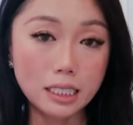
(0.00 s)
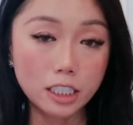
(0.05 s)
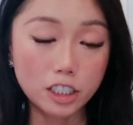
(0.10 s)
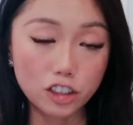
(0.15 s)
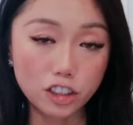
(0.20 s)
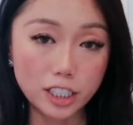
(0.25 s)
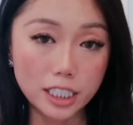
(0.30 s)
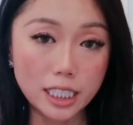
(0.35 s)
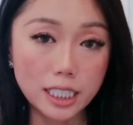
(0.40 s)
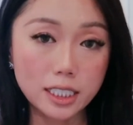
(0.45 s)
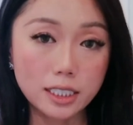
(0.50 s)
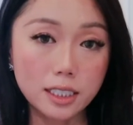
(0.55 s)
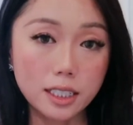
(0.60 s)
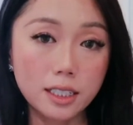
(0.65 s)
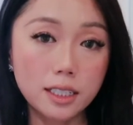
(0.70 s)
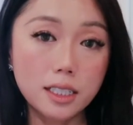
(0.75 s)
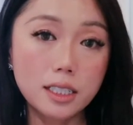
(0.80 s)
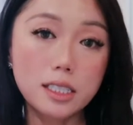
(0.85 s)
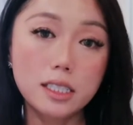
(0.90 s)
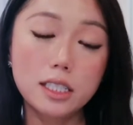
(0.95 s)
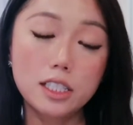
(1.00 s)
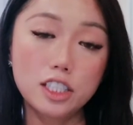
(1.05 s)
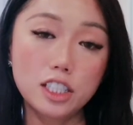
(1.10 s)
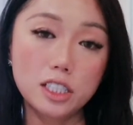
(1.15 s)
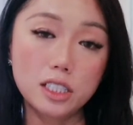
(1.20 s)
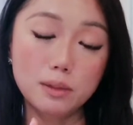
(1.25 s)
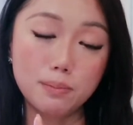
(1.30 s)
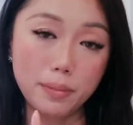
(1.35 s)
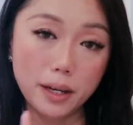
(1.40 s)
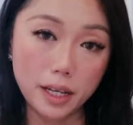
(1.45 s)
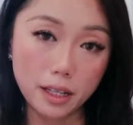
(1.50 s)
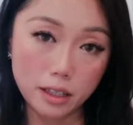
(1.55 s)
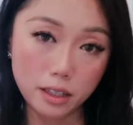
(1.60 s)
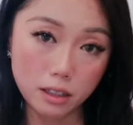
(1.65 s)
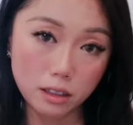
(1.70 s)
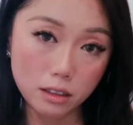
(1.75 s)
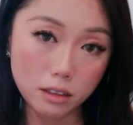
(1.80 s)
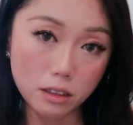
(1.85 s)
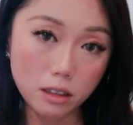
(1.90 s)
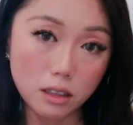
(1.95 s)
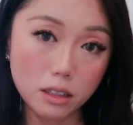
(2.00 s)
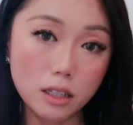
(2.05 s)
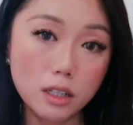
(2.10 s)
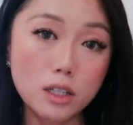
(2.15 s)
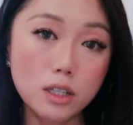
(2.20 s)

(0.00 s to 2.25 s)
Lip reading: ingredients in it, such as panthenol.